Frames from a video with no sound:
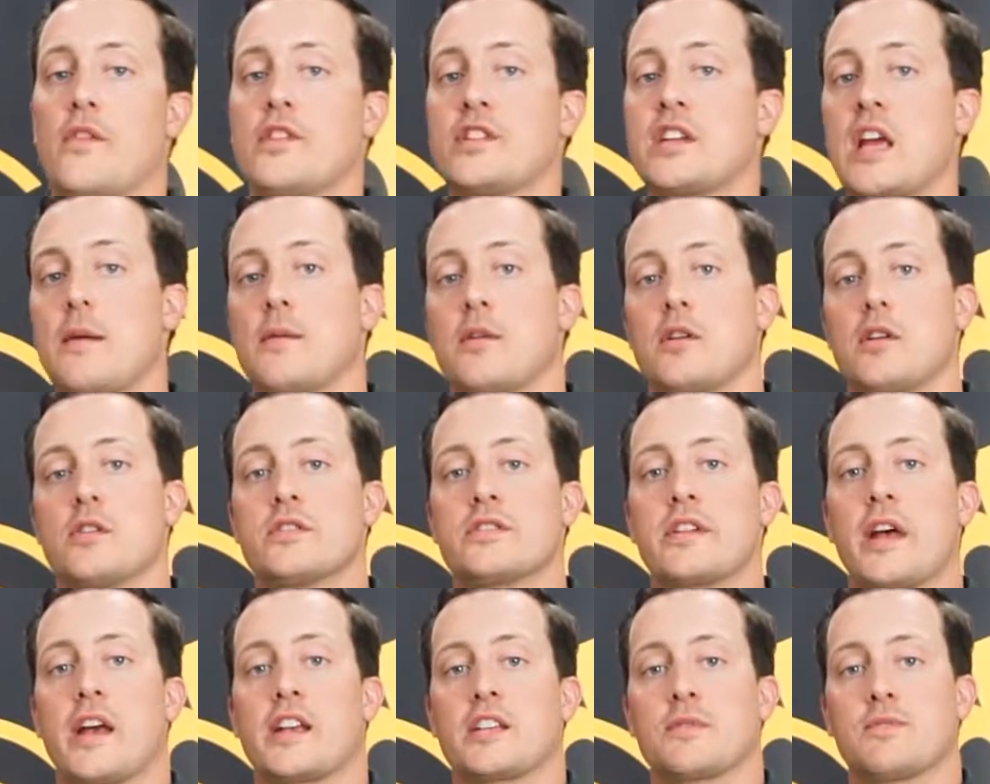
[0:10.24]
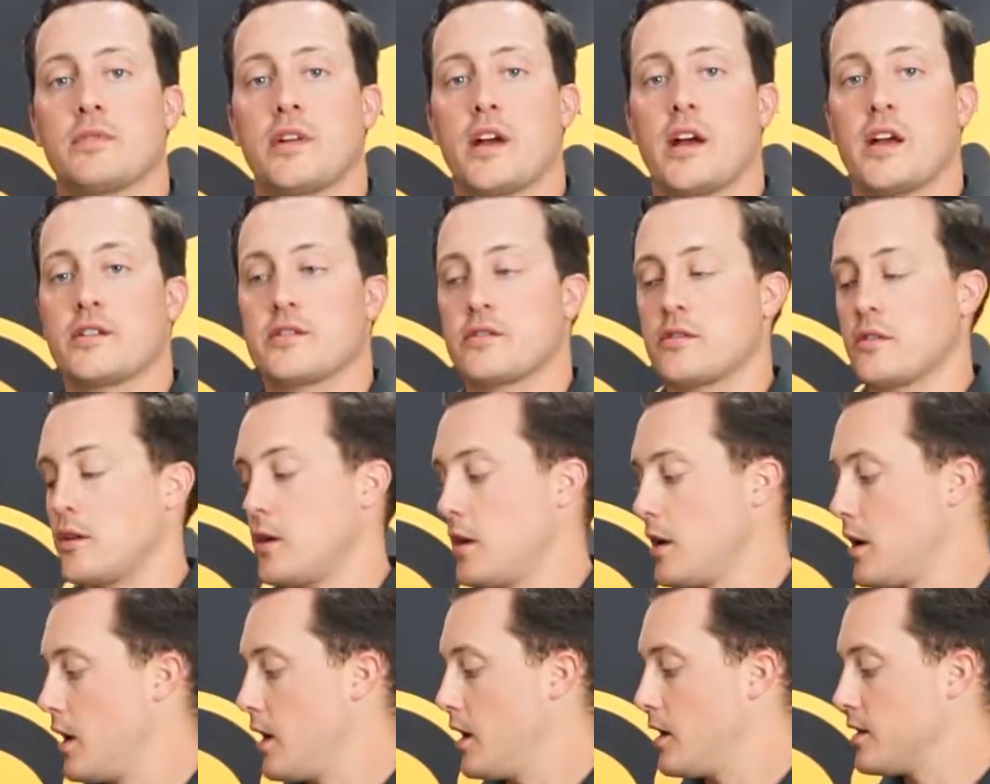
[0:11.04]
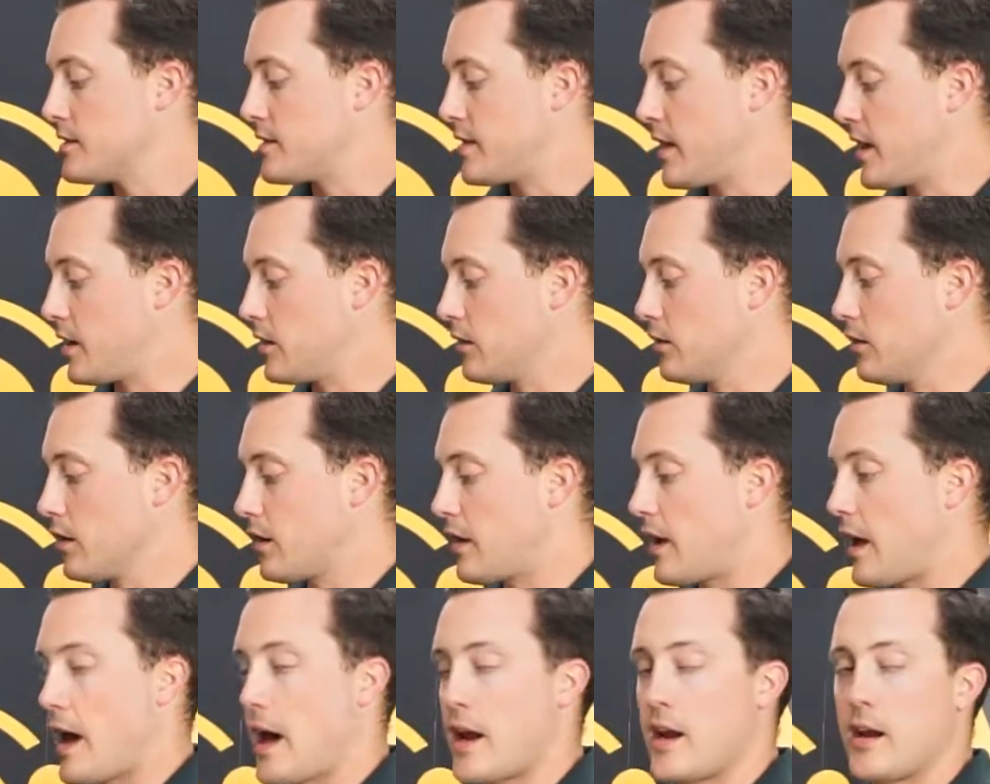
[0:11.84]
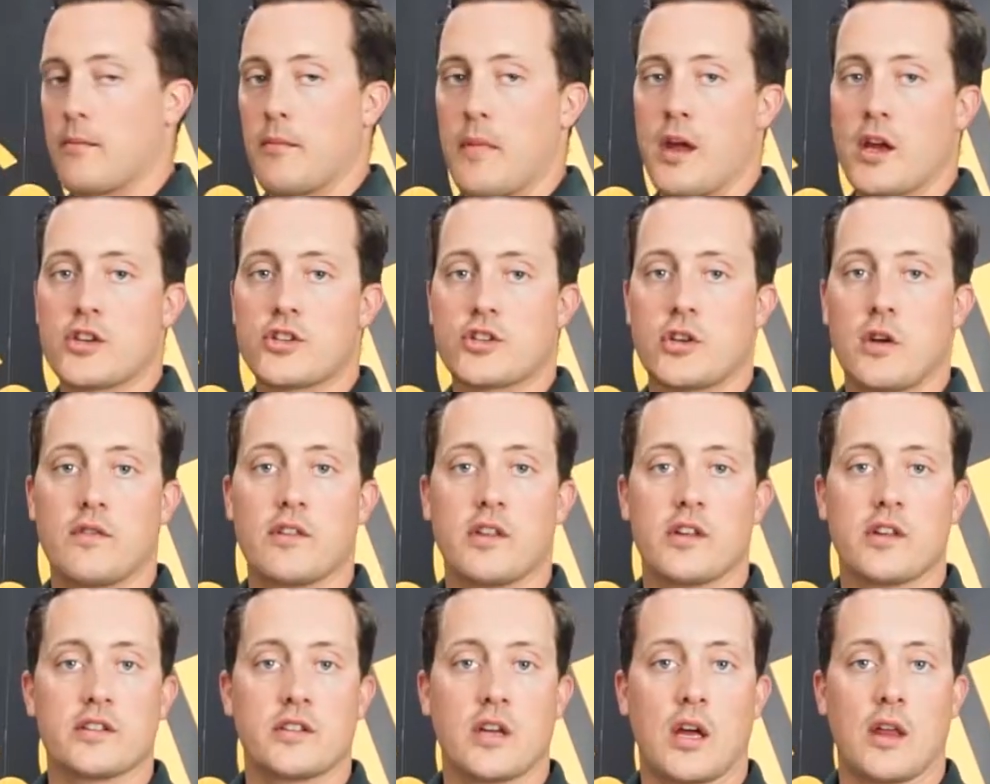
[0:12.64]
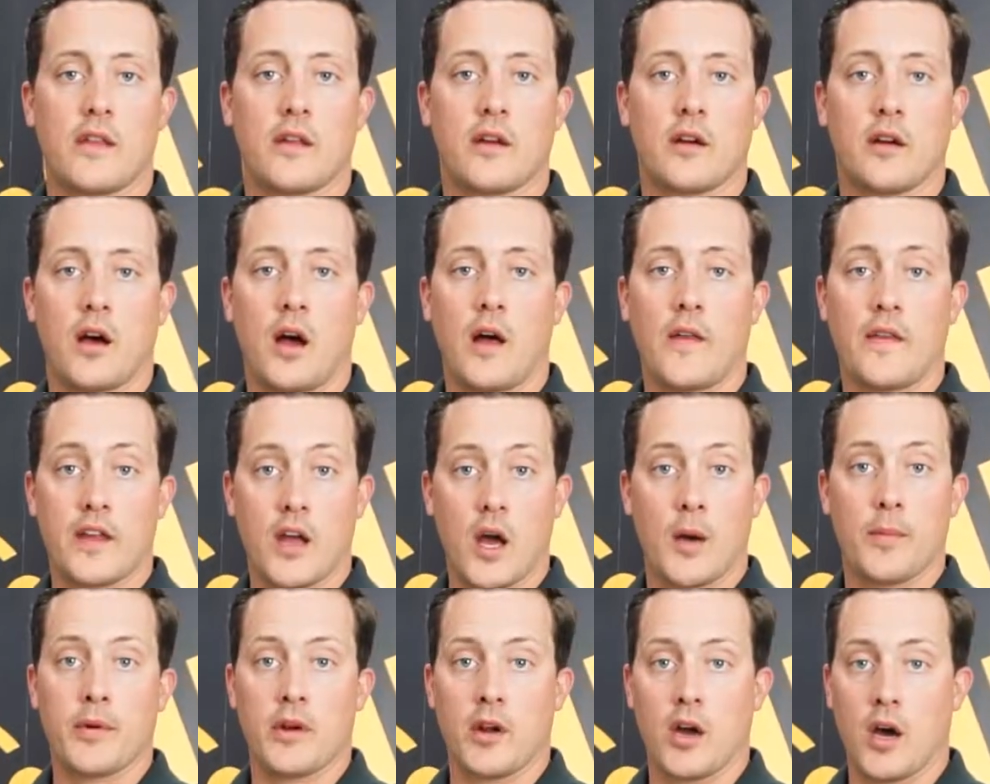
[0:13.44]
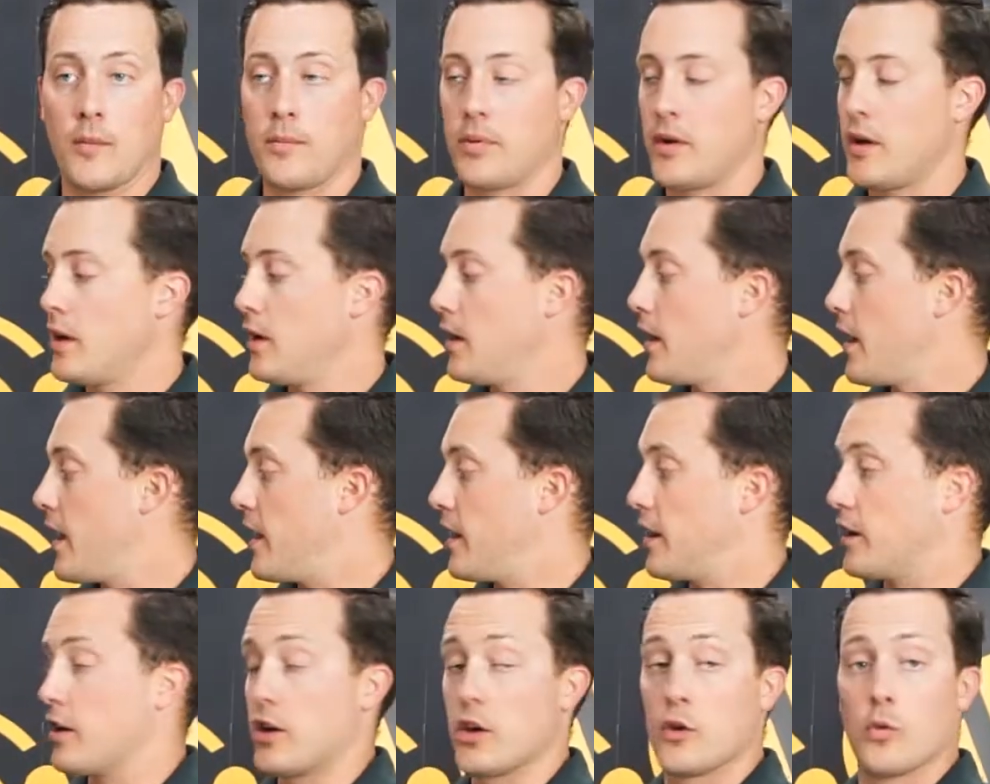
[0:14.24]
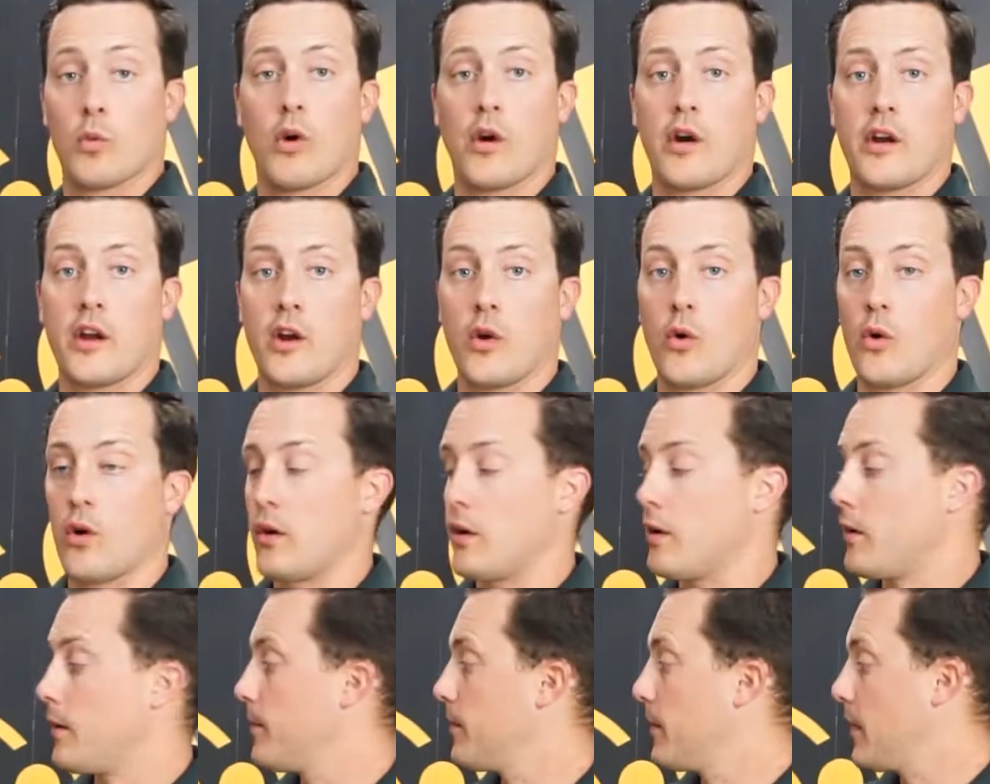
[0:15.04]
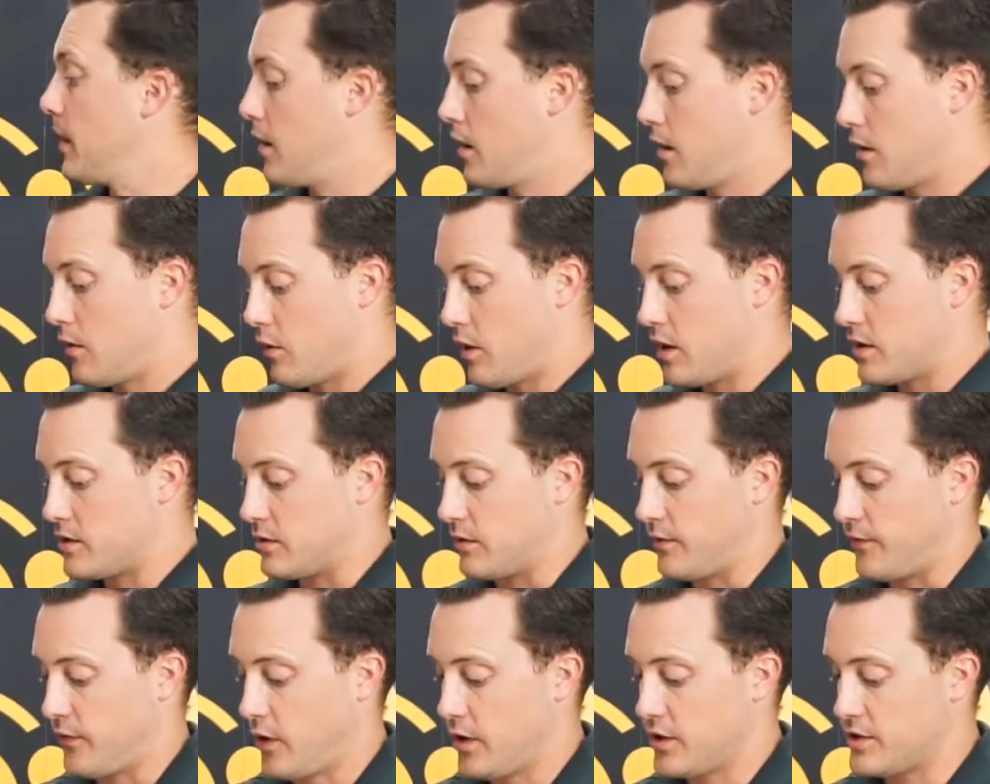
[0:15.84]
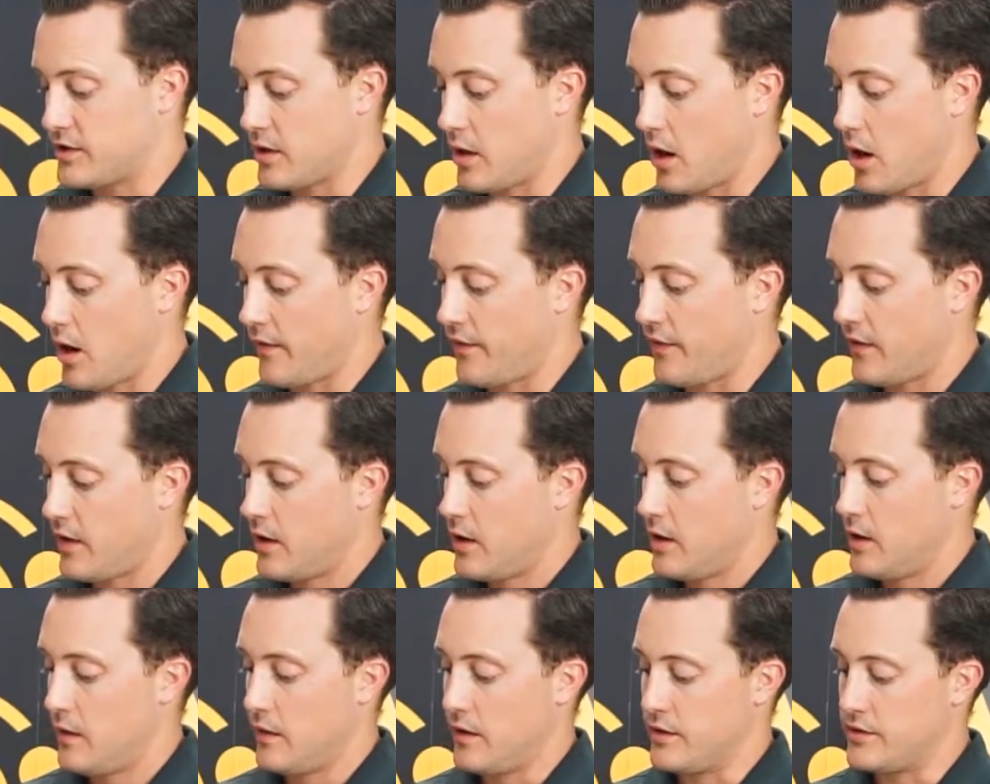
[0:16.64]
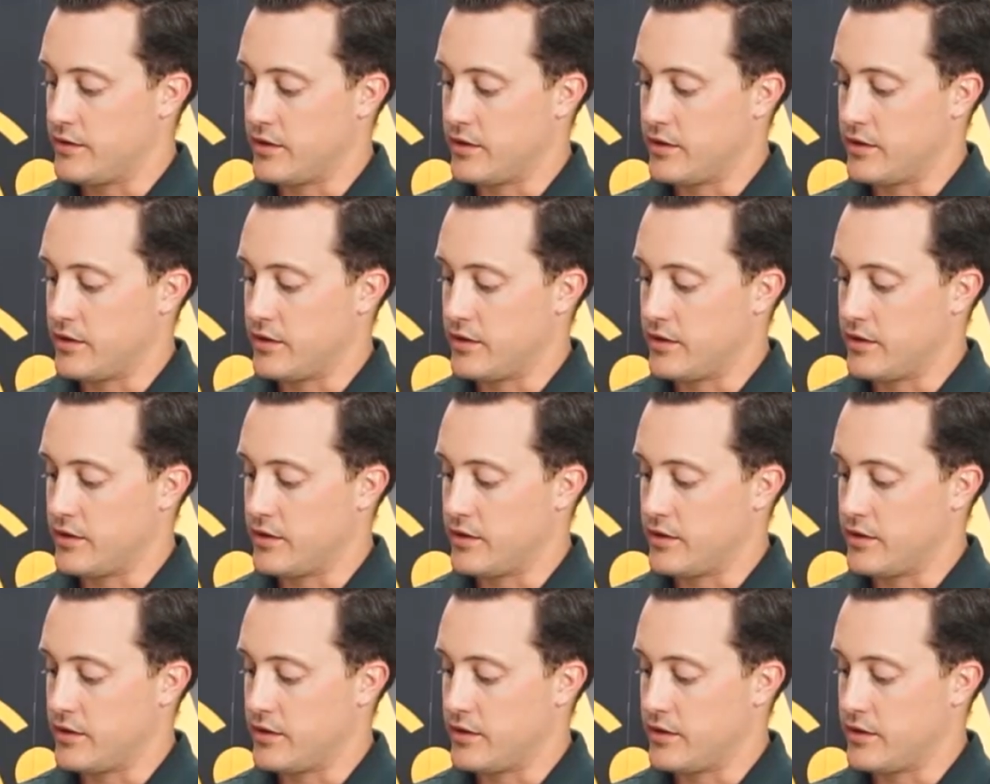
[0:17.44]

time you use S Blaster, take a look at it, make sure everything is on the up and up and in good working order. Right, so first off, let's